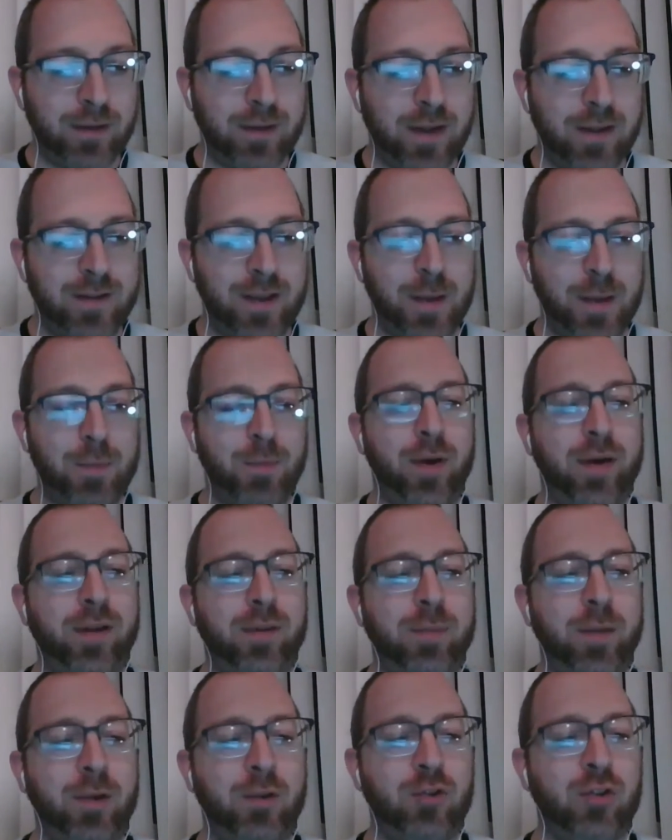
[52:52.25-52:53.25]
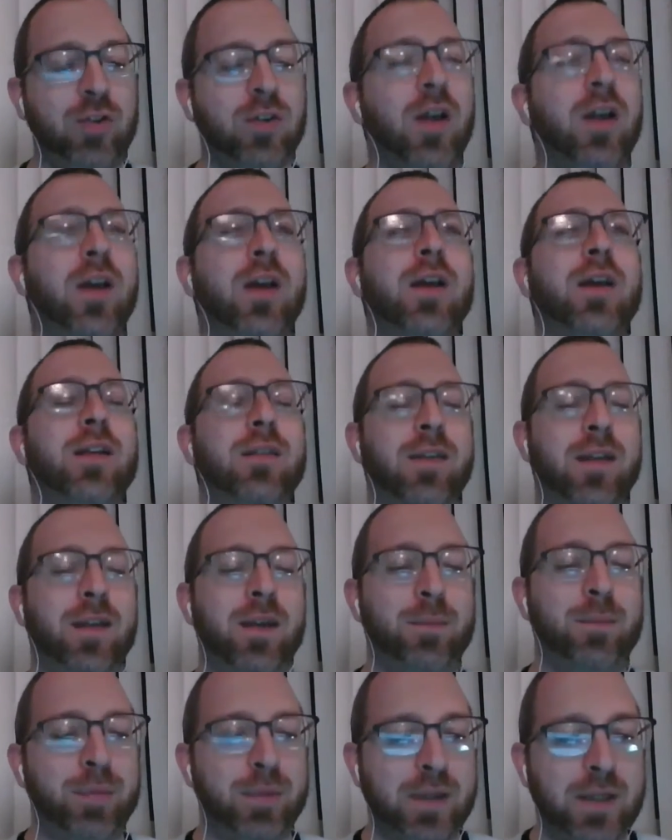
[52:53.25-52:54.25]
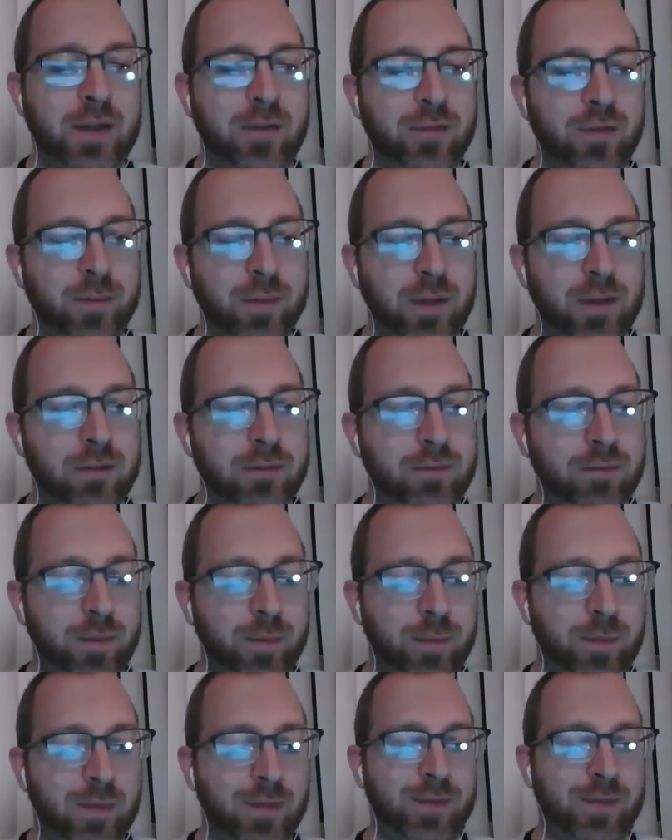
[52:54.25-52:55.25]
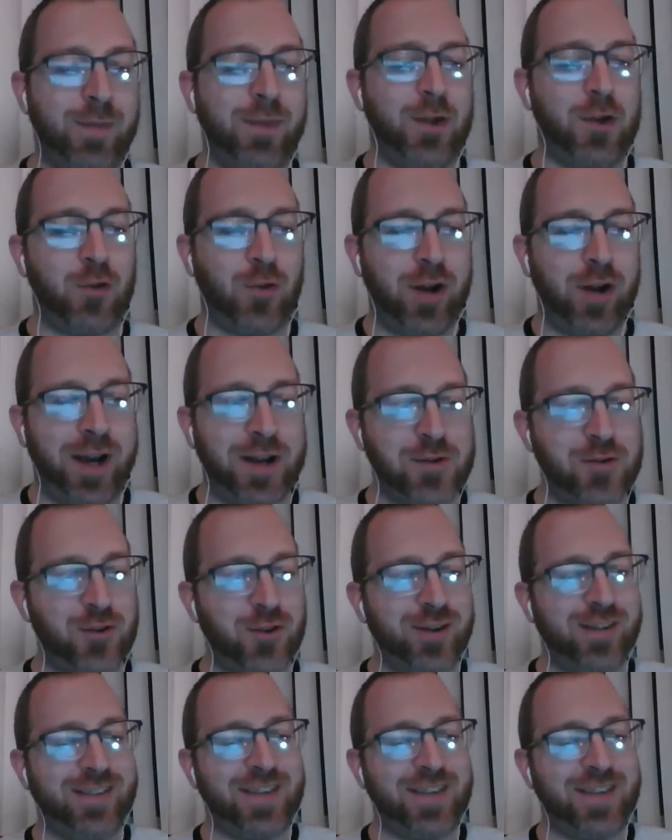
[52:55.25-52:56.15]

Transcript: Can I say Bryce Mitchell is going to bleed from the crotch?